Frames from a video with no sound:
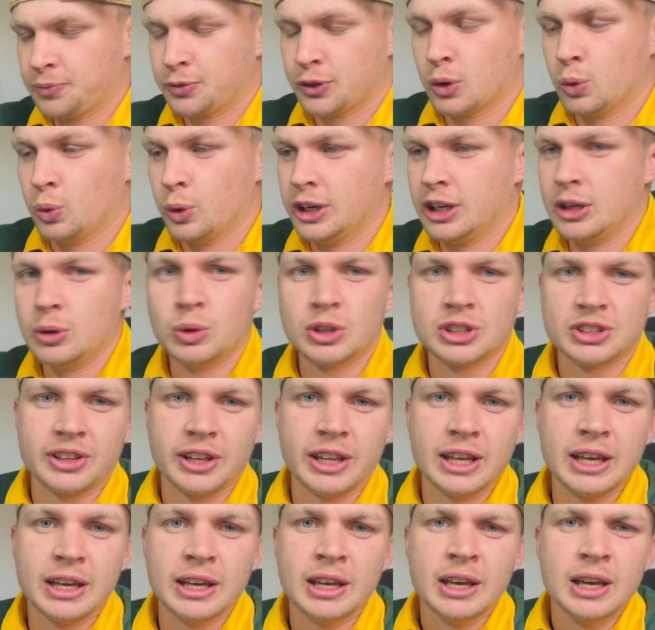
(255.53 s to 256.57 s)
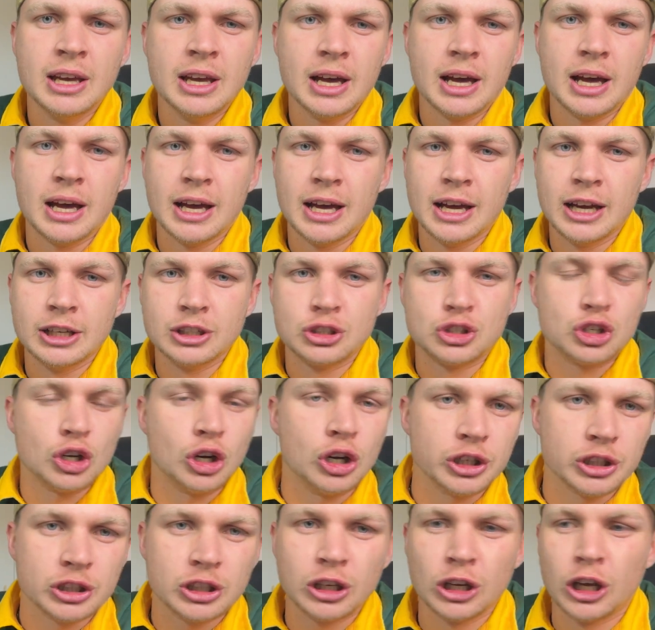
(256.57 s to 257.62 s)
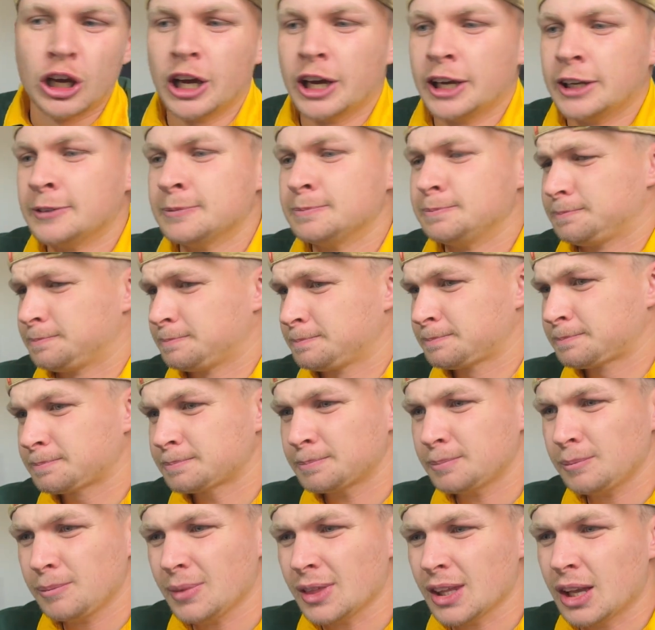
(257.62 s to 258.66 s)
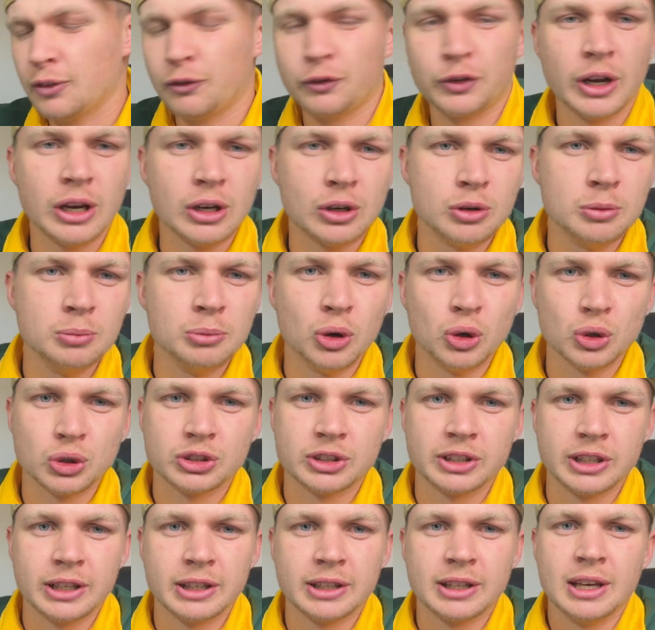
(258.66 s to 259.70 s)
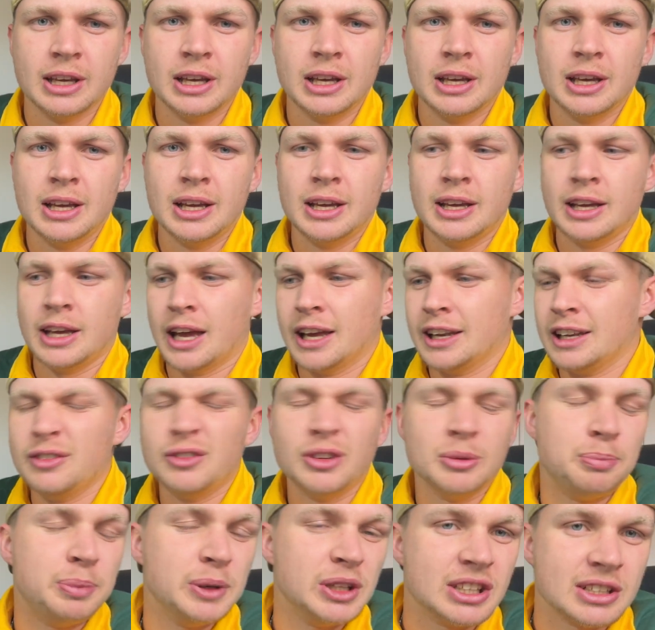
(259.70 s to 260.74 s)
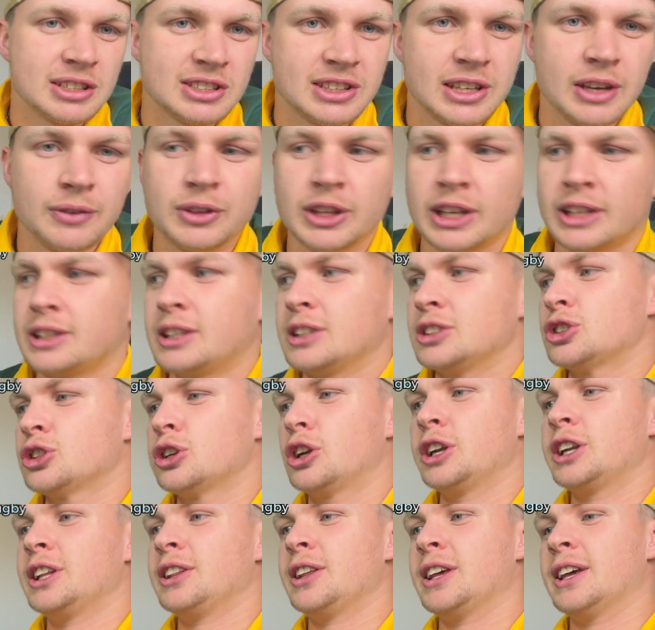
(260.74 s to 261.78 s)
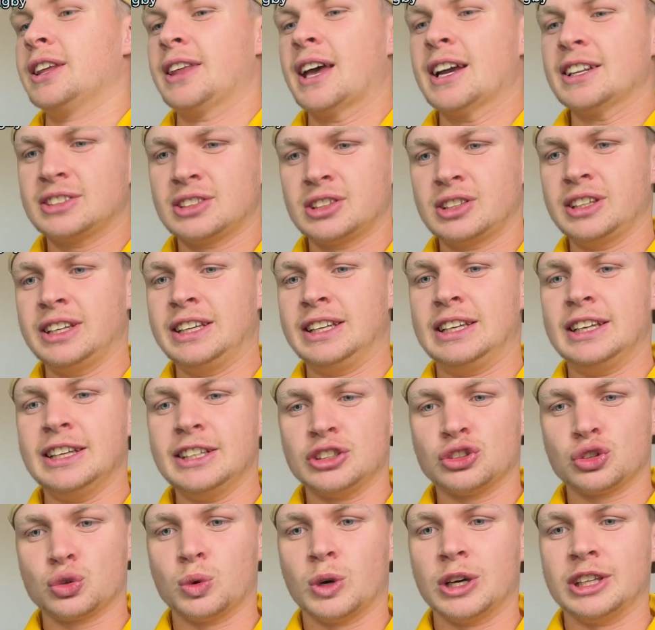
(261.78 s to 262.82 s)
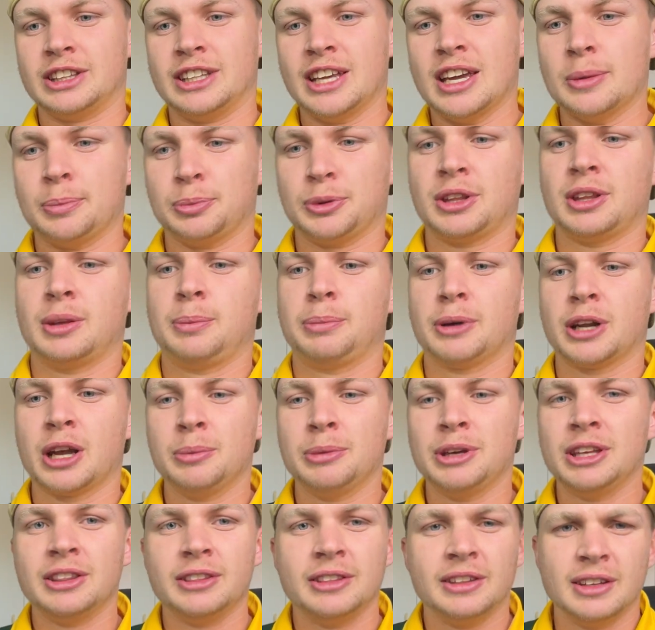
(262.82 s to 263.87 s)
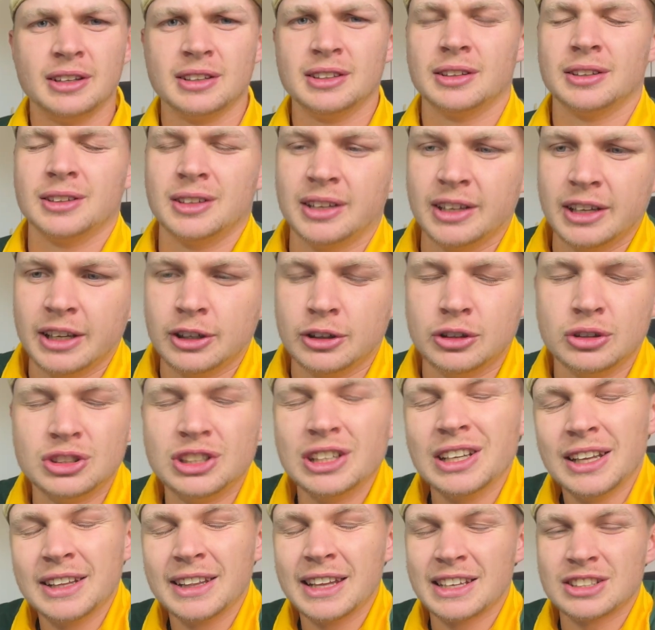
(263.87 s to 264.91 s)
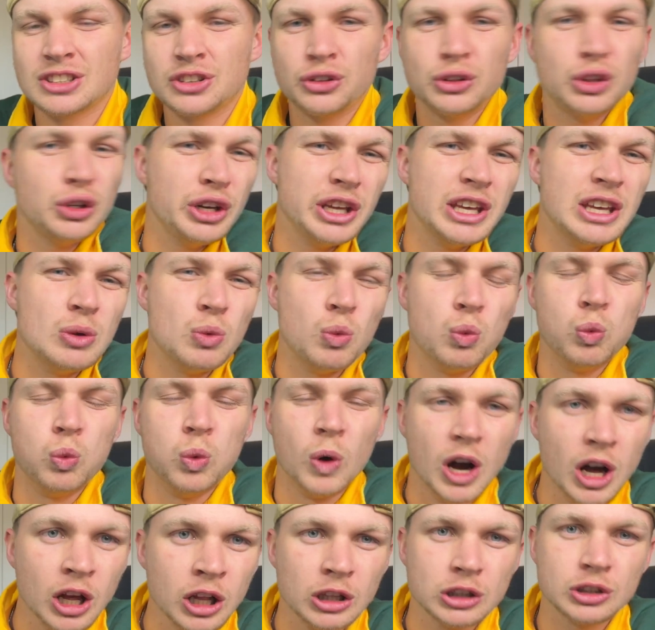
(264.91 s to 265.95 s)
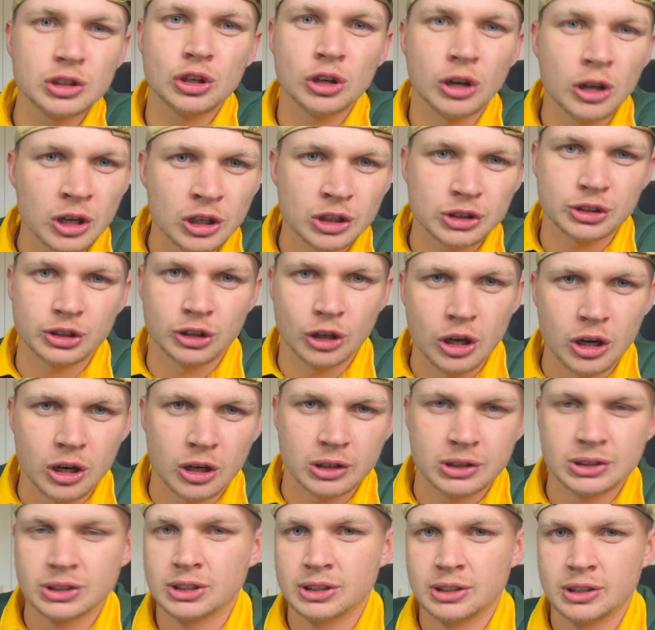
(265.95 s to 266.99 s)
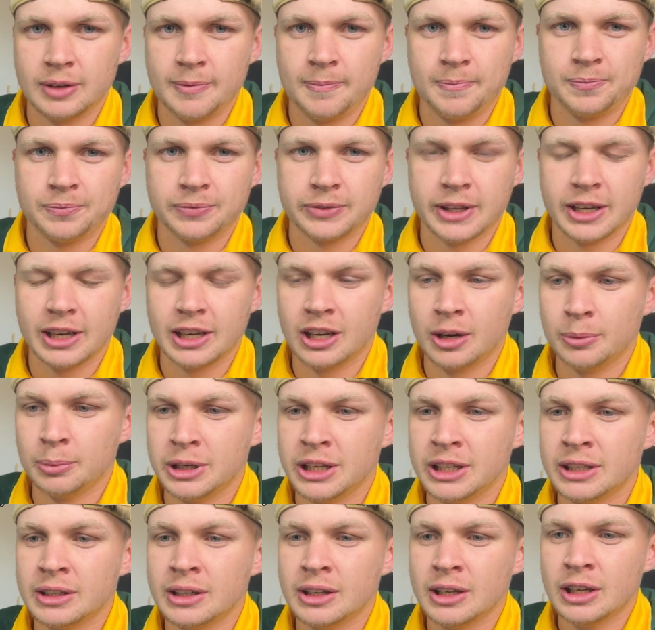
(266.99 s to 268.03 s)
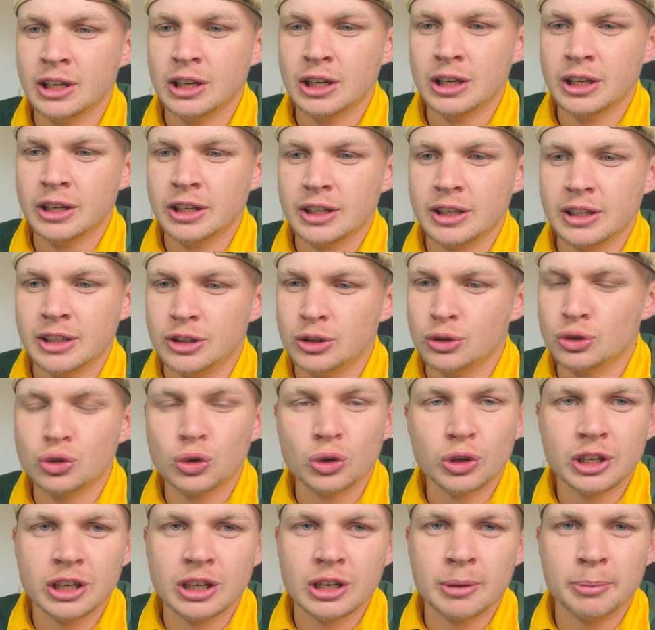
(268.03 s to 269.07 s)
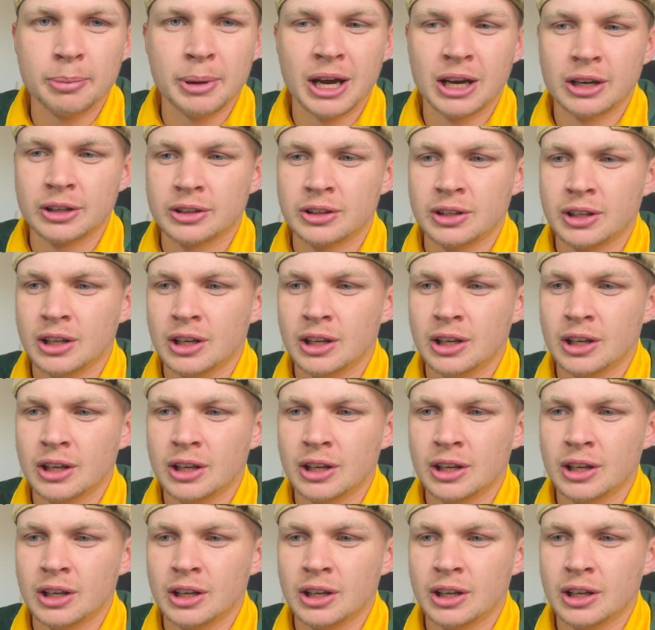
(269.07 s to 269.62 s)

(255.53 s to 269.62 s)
when he was there, John Klein, Franco Mostert, and even Peter Steff that can slot in there. That's elite squad depth. But I mean, New Zealand has three world-class locks. And I mean, you're talking about